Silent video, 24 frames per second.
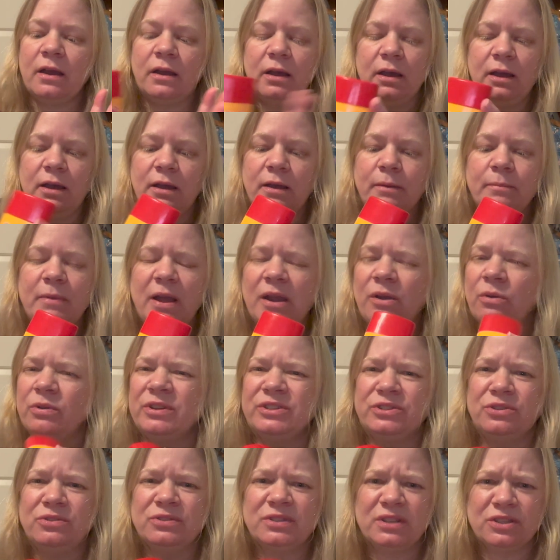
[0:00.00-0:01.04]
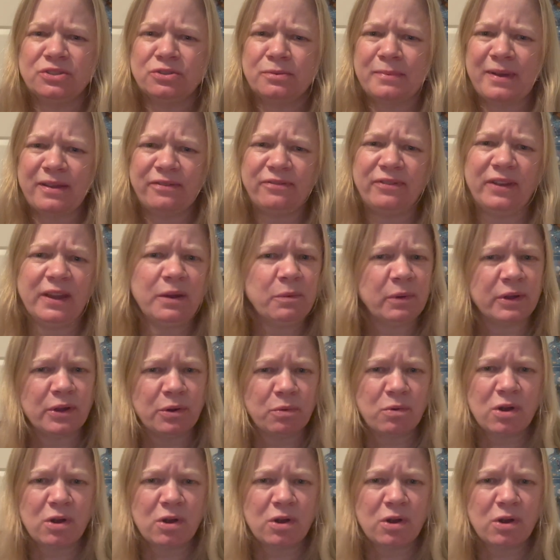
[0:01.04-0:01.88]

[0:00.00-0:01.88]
I always use this on my feet when you're